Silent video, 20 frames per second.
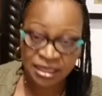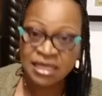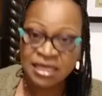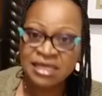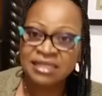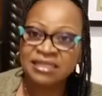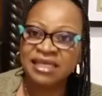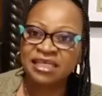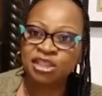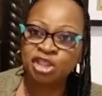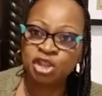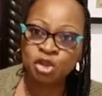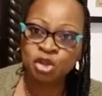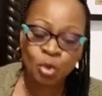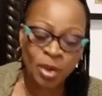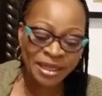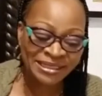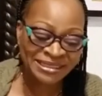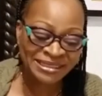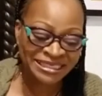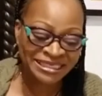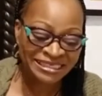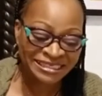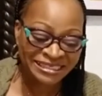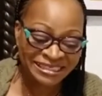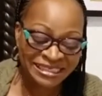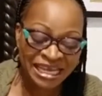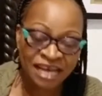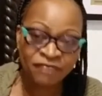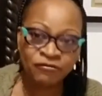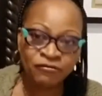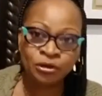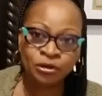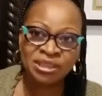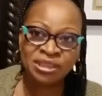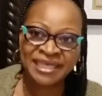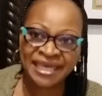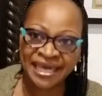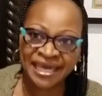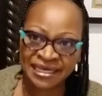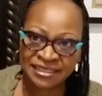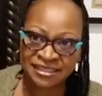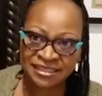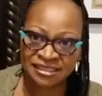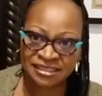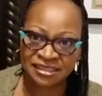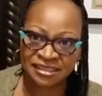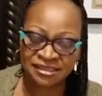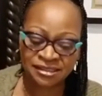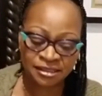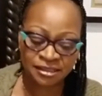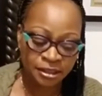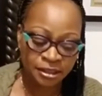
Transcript: there's 27 cases